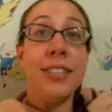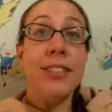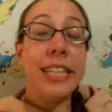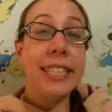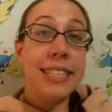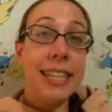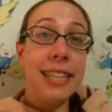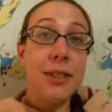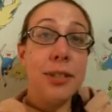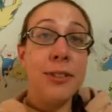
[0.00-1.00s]
you can see
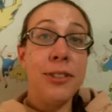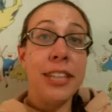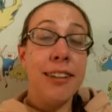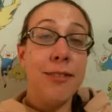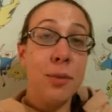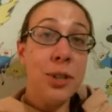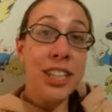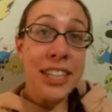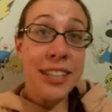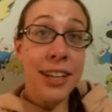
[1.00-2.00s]
that we only have
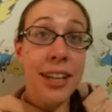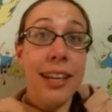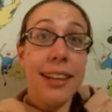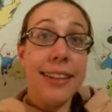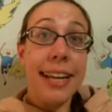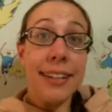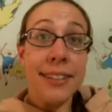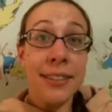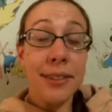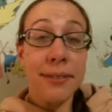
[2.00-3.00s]
one
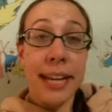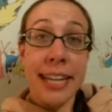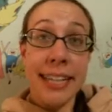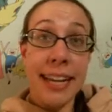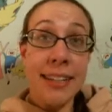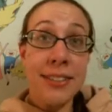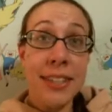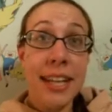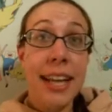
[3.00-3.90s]
layer right now,